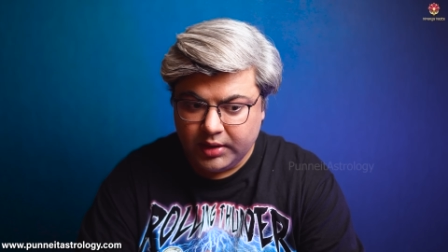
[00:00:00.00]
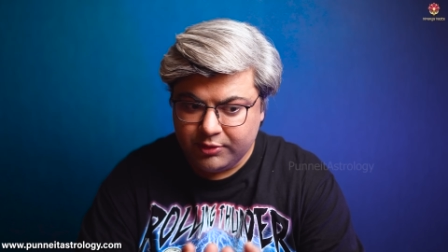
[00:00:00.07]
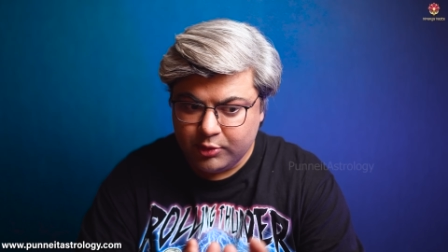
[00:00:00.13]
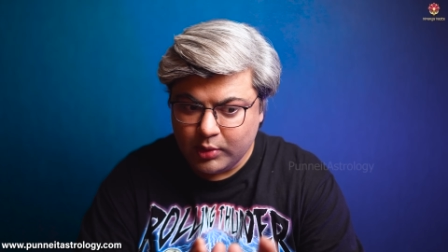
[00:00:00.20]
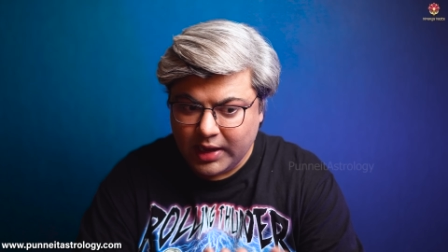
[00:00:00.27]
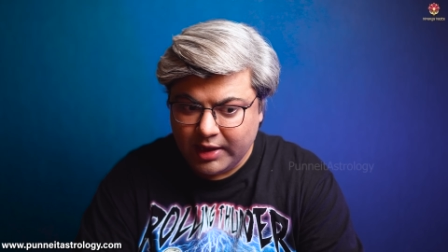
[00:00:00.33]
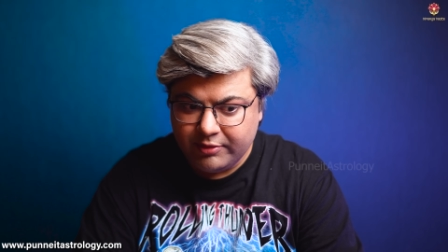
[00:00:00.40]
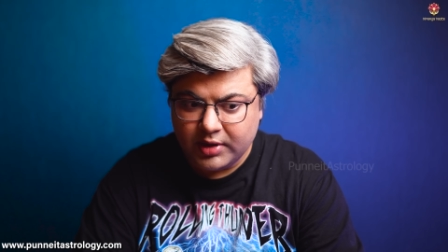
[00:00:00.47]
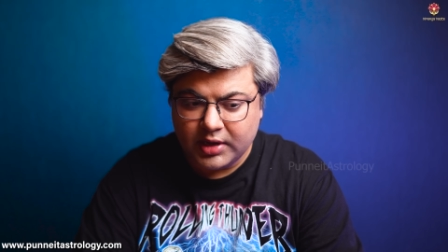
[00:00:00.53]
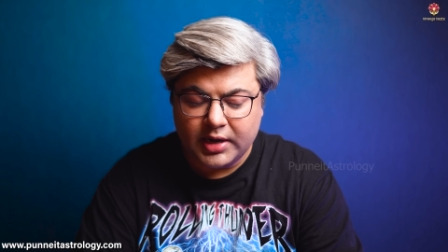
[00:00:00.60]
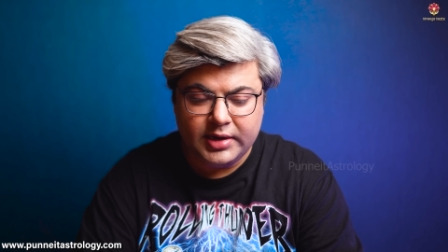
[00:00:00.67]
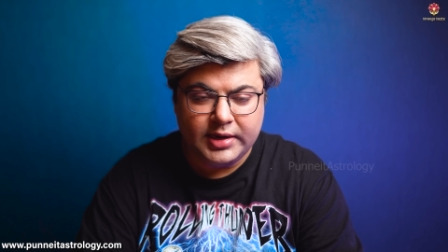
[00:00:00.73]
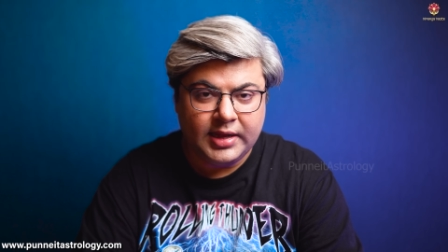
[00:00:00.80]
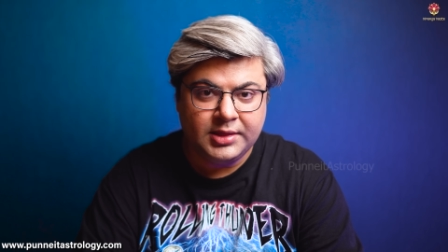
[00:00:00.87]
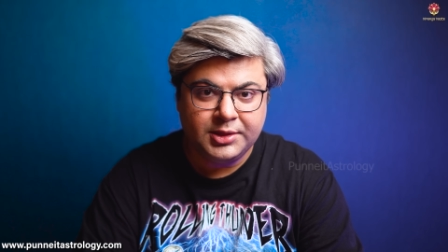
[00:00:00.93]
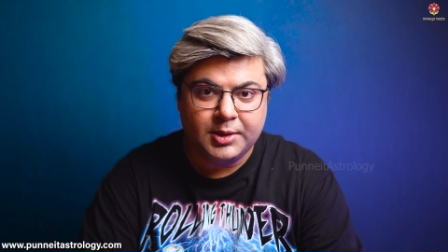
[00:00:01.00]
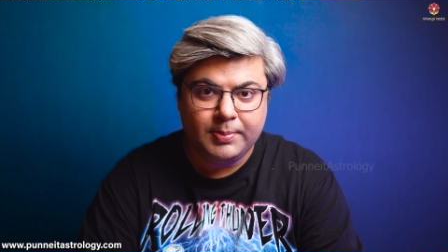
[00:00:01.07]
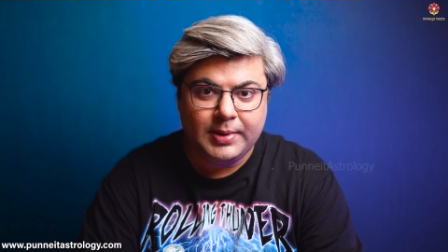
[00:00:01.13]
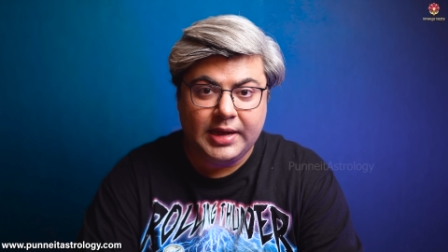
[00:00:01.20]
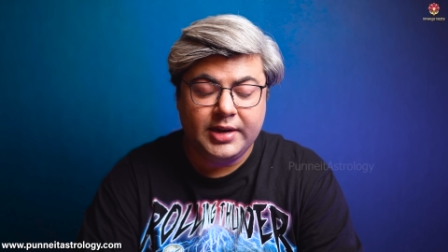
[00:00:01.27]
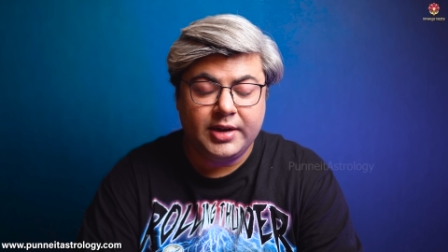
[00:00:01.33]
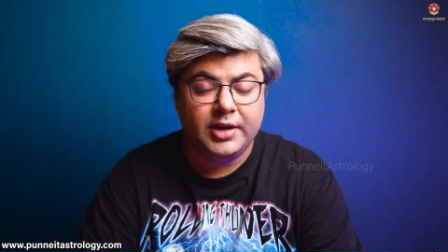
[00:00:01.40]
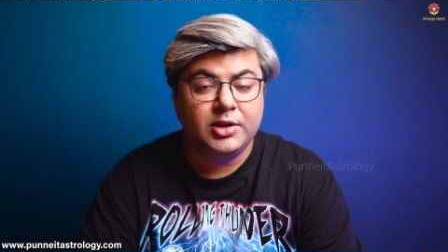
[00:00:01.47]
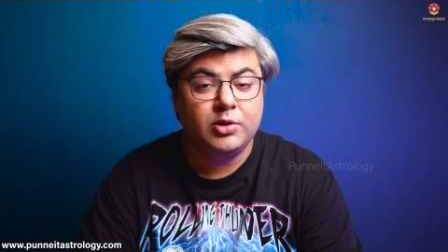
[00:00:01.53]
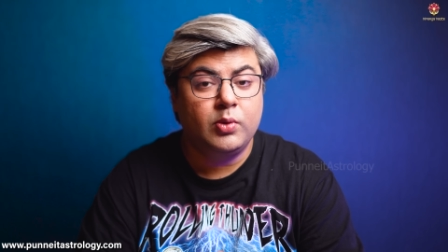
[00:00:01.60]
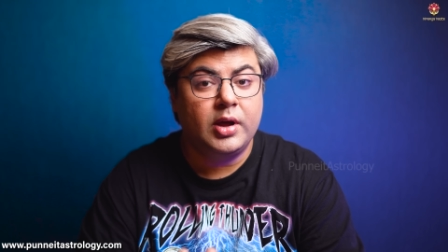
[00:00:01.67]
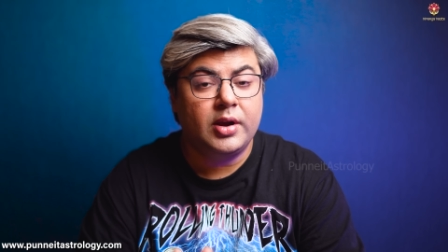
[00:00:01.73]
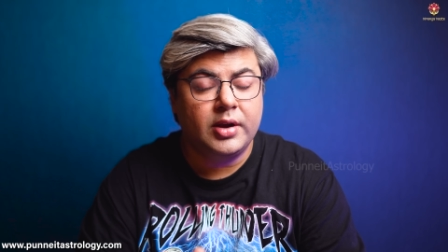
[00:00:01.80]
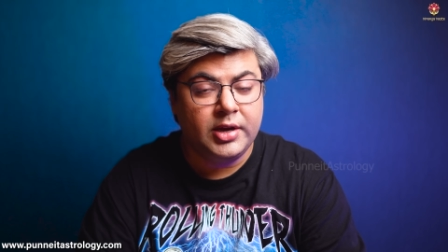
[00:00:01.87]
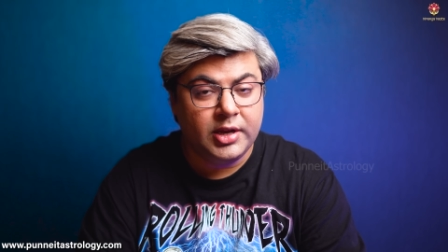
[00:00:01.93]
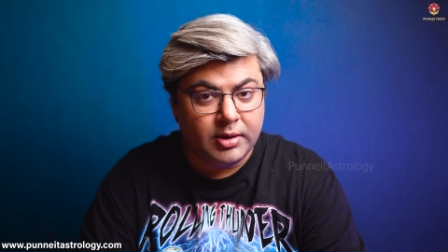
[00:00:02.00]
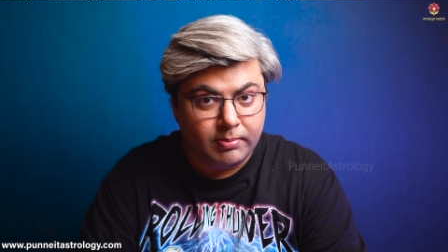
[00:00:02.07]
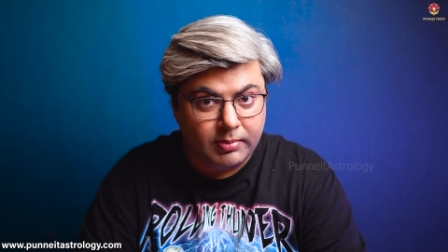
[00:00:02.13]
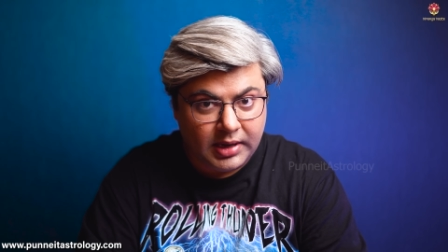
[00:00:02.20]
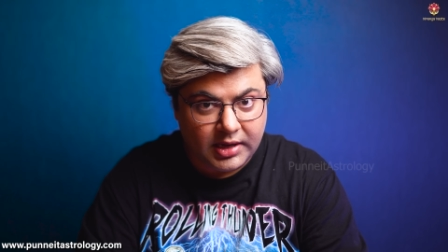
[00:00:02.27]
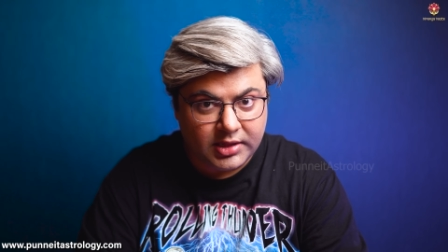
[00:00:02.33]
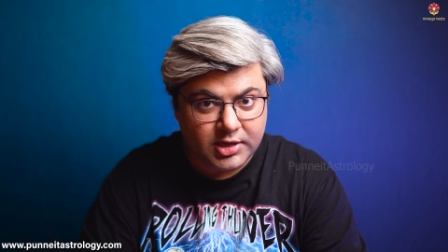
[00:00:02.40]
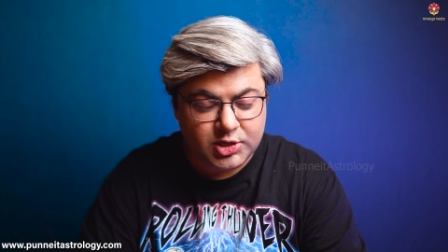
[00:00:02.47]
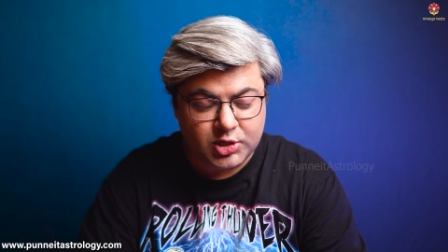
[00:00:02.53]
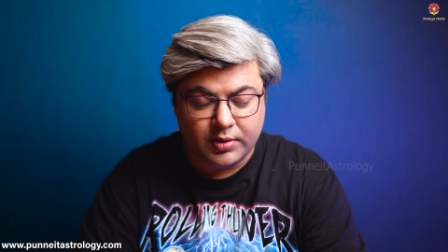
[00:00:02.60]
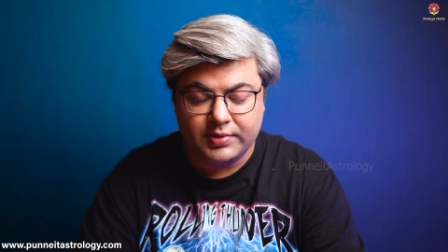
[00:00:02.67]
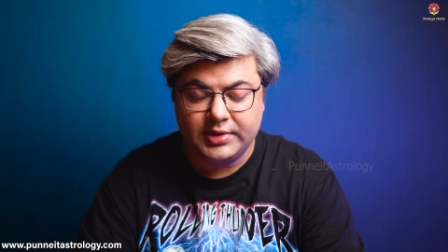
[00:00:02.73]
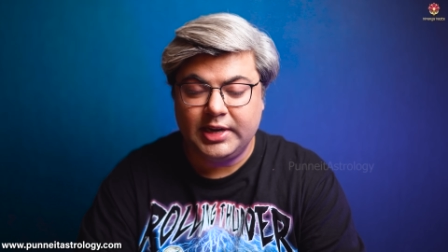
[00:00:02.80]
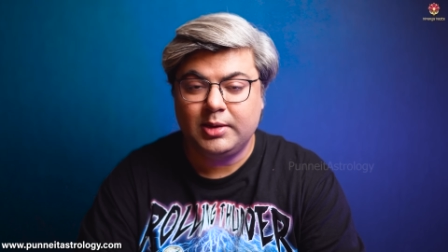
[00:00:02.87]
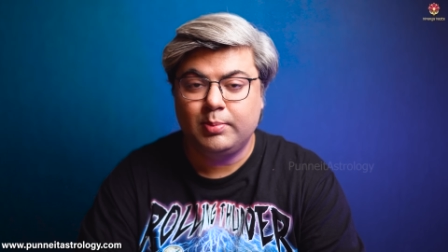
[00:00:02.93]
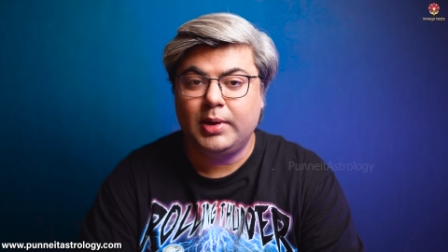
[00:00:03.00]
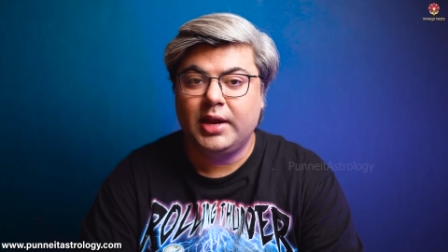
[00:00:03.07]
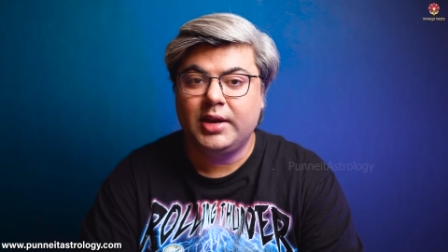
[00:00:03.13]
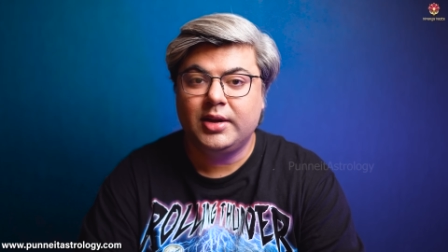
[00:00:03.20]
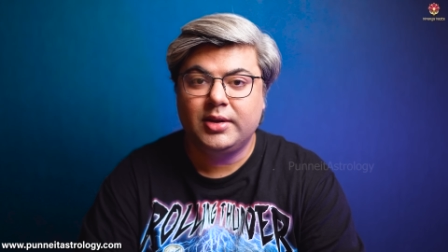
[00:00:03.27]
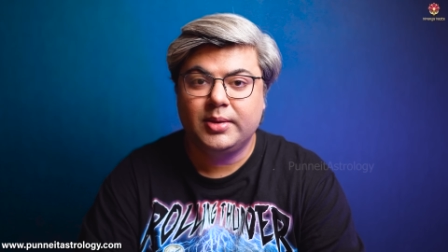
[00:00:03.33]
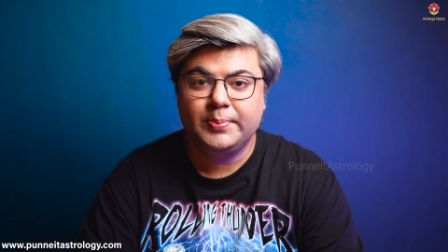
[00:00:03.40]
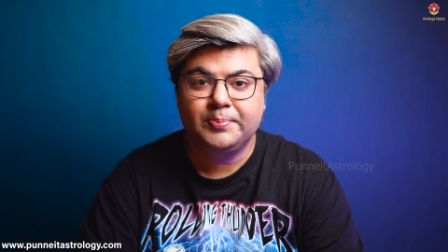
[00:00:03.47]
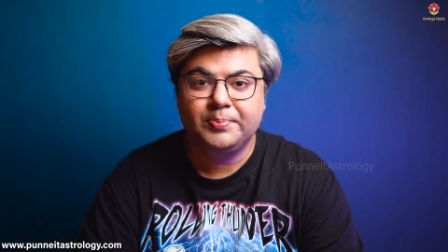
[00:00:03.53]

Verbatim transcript: if you have a Gandanta planet and you are running a Mahadasha of that planet,